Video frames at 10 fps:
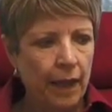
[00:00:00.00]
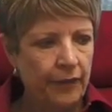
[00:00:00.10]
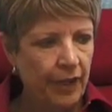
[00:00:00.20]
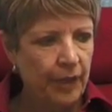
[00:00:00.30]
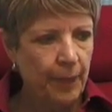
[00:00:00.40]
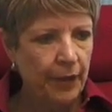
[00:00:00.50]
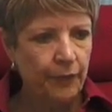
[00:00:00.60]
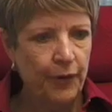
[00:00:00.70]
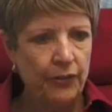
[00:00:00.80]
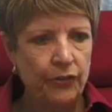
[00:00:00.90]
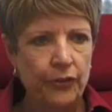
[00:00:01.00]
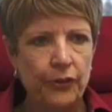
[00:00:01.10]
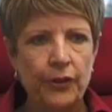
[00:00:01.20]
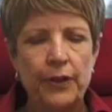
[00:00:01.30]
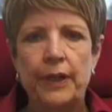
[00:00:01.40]
A tank
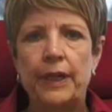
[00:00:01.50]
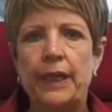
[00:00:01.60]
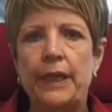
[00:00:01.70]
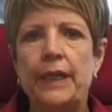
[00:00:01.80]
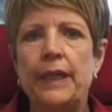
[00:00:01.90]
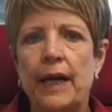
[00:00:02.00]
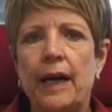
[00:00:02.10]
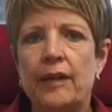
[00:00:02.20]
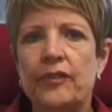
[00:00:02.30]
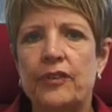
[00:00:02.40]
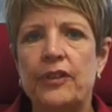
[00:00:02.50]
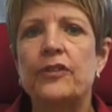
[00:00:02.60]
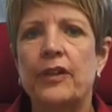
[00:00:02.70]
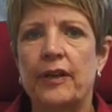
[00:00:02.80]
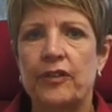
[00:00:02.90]
manufacturer, he asks
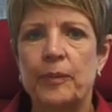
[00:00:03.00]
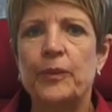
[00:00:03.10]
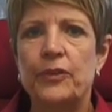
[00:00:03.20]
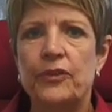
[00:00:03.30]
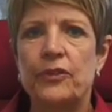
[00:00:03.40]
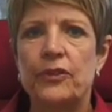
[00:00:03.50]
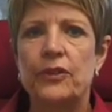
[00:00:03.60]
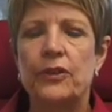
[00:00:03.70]
his customers